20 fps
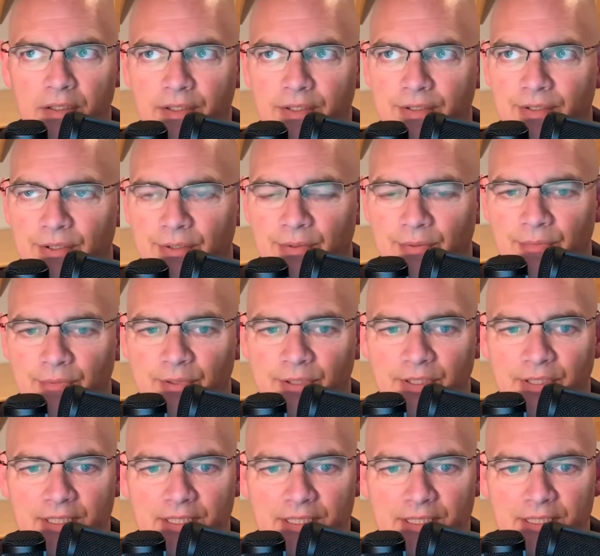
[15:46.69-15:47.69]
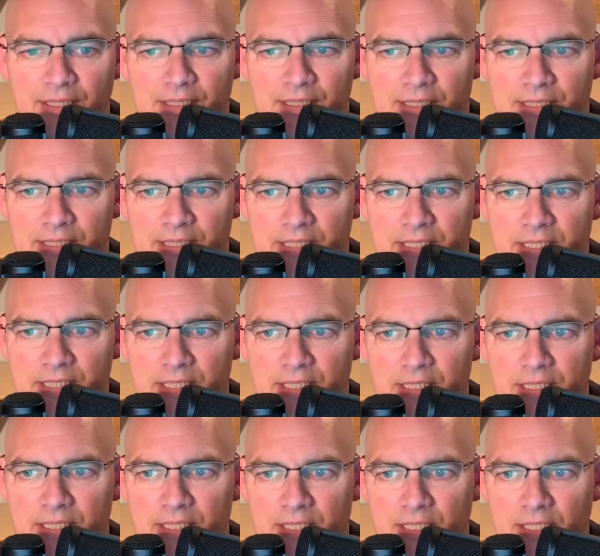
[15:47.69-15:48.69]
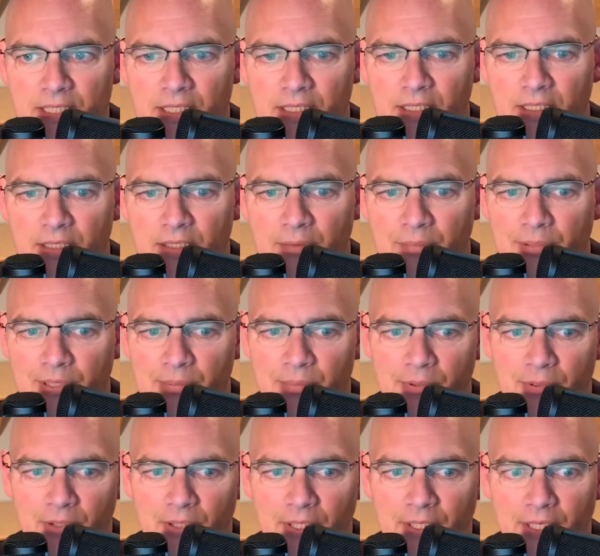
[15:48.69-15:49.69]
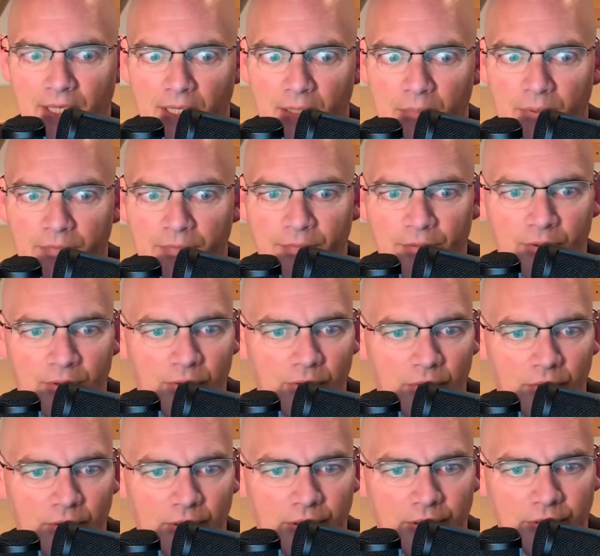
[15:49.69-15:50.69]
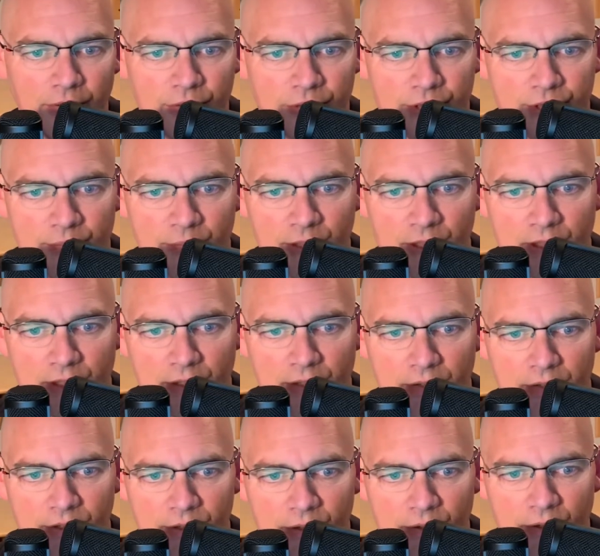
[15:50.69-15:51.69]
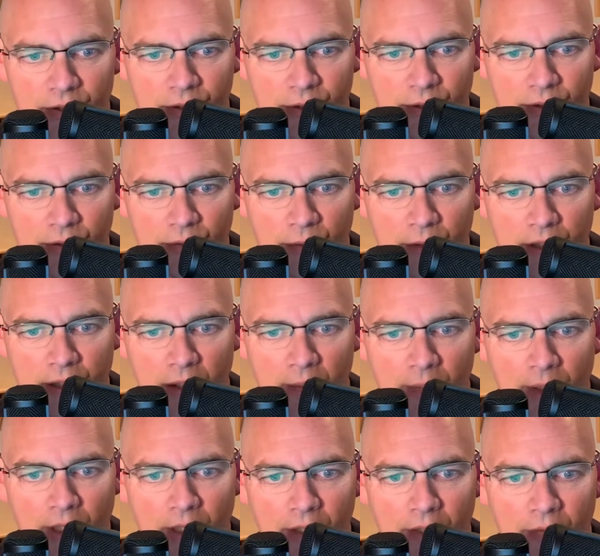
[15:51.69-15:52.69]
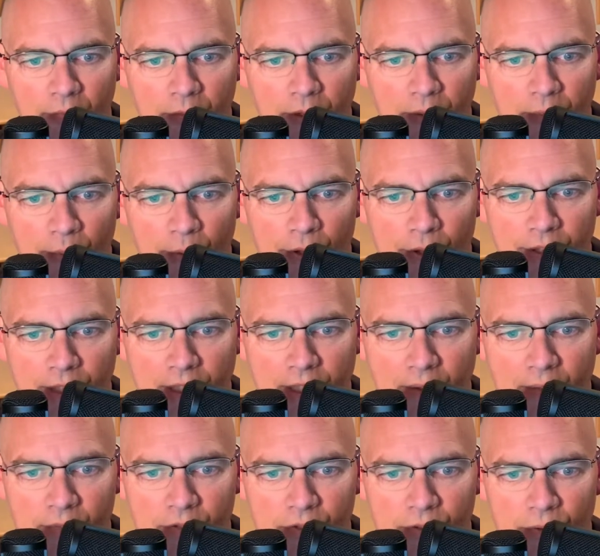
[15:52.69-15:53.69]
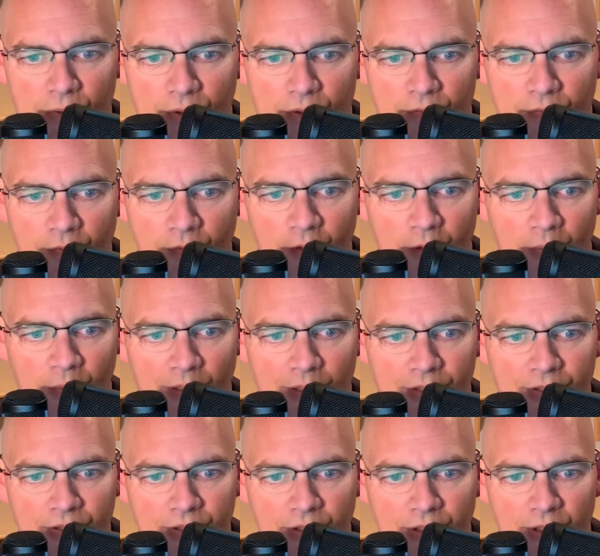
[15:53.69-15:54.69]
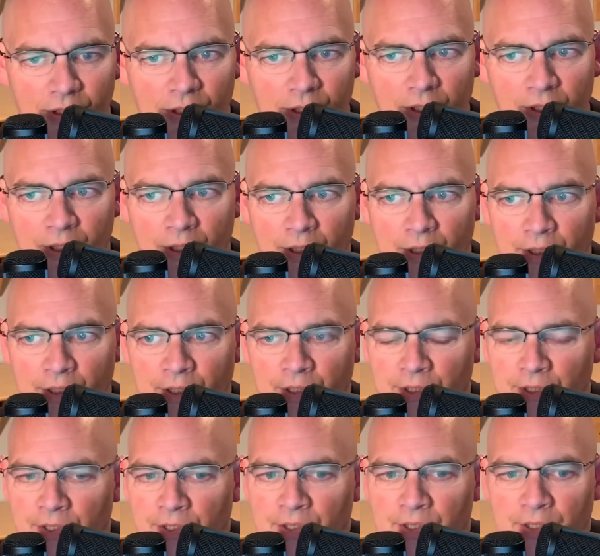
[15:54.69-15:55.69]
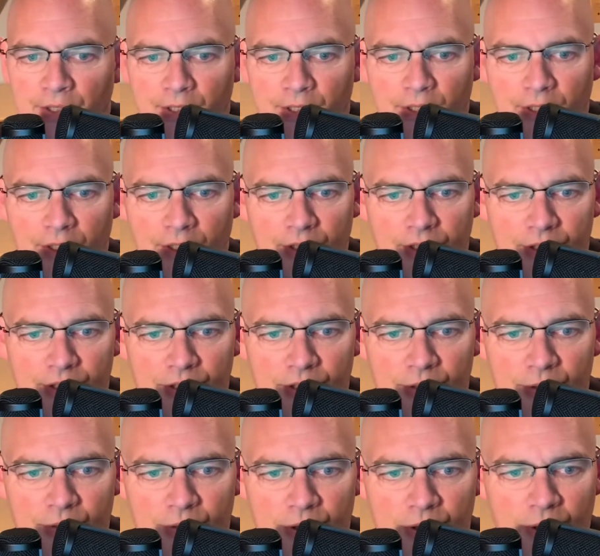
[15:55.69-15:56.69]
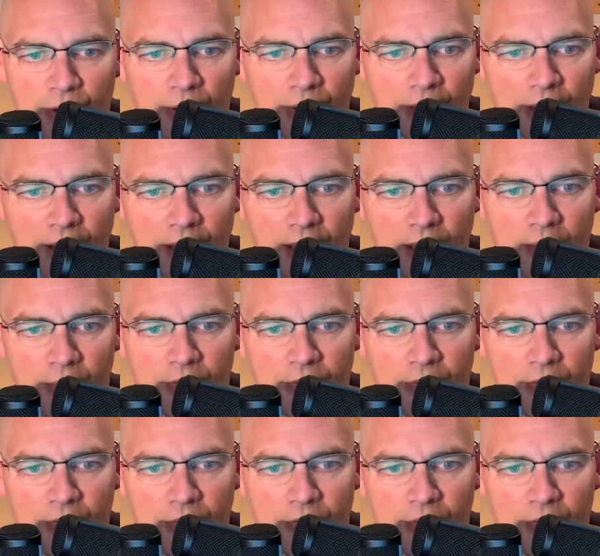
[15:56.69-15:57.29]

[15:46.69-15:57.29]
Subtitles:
You don't really need to see the people, and I prefer that you don't see me either. So I told her we'd come on and we could point the cameras towards the fireplace and just do a show like that.